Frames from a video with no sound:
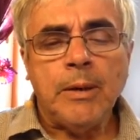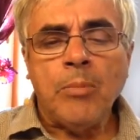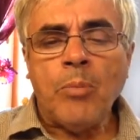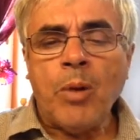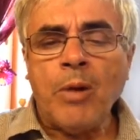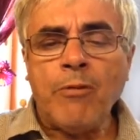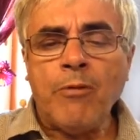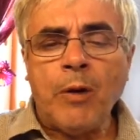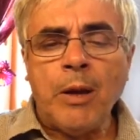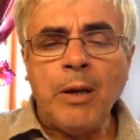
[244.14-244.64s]

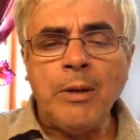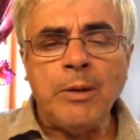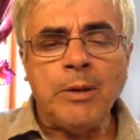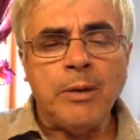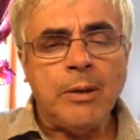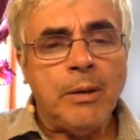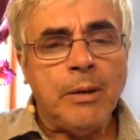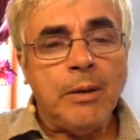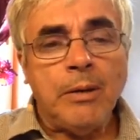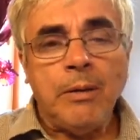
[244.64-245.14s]
My friend,
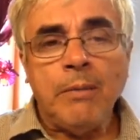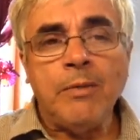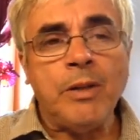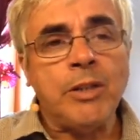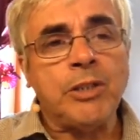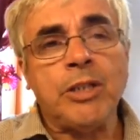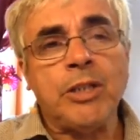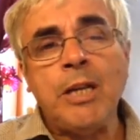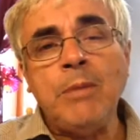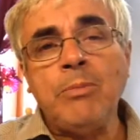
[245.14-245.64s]

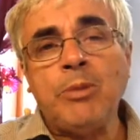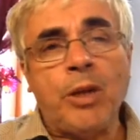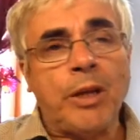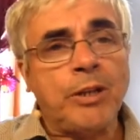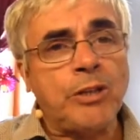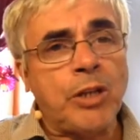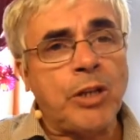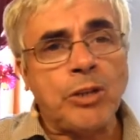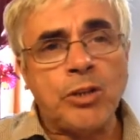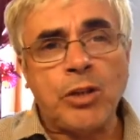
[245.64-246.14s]
this seems
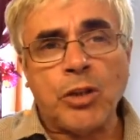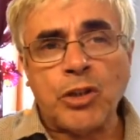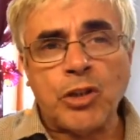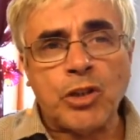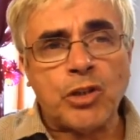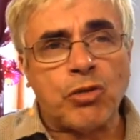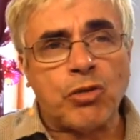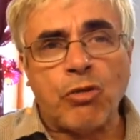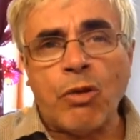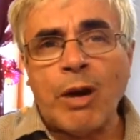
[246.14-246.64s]
like such a
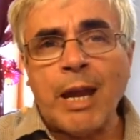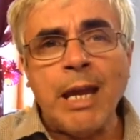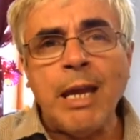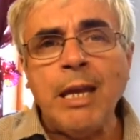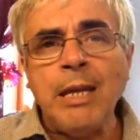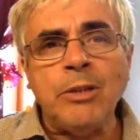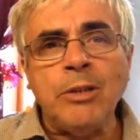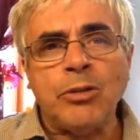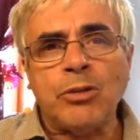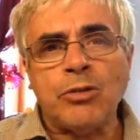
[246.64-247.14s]

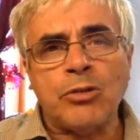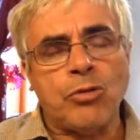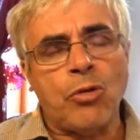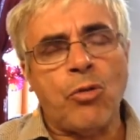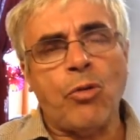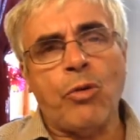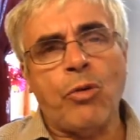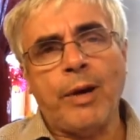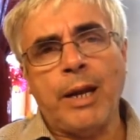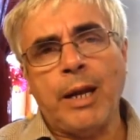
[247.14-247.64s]
strange
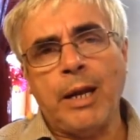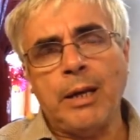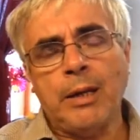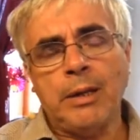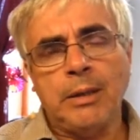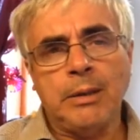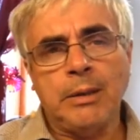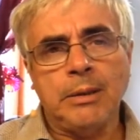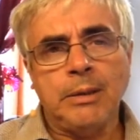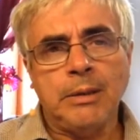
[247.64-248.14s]
story.
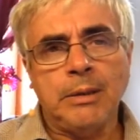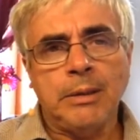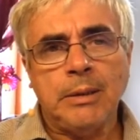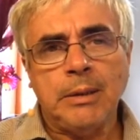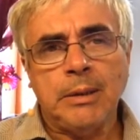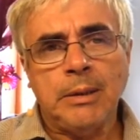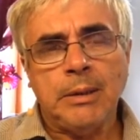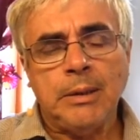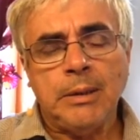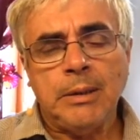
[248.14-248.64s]

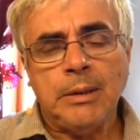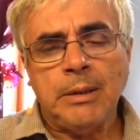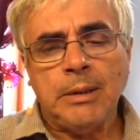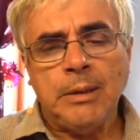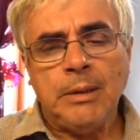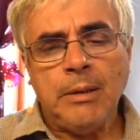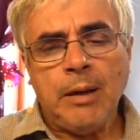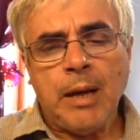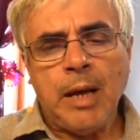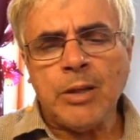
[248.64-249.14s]

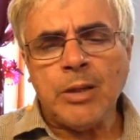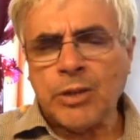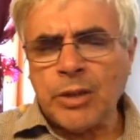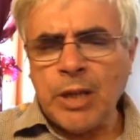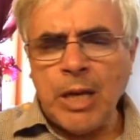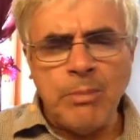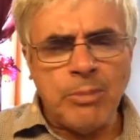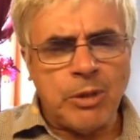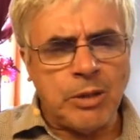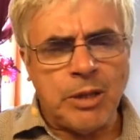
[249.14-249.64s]
It
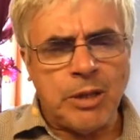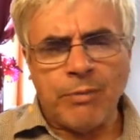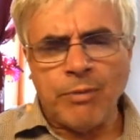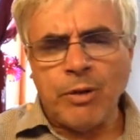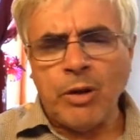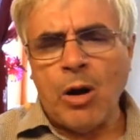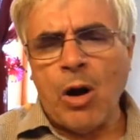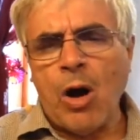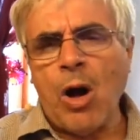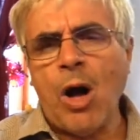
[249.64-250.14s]
seems as
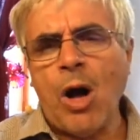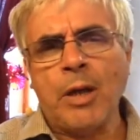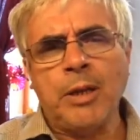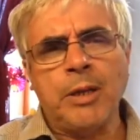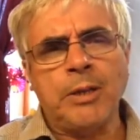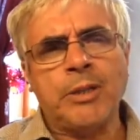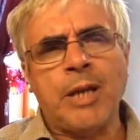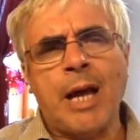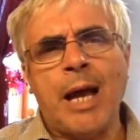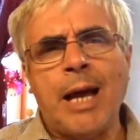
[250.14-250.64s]
if God
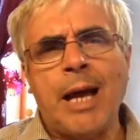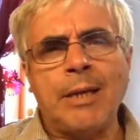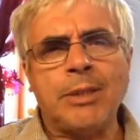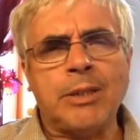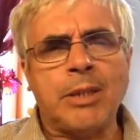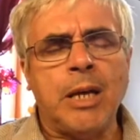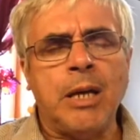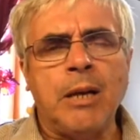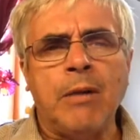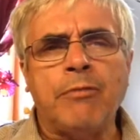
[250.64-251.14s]
is
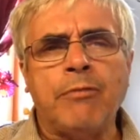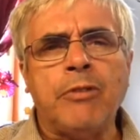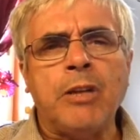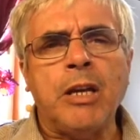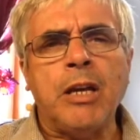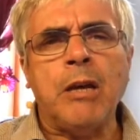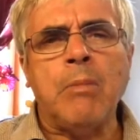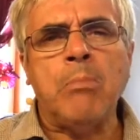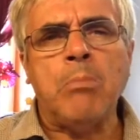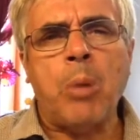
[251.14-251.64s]
asking of
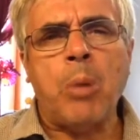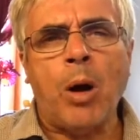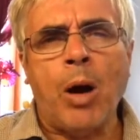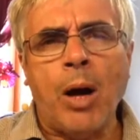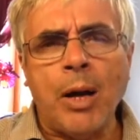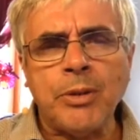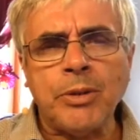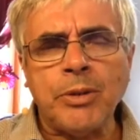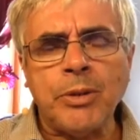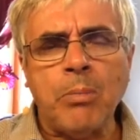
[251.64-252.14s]
the
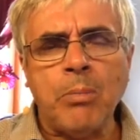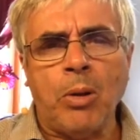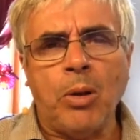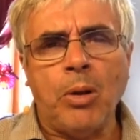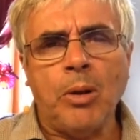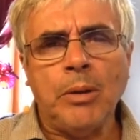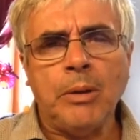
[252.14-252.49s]
impossible.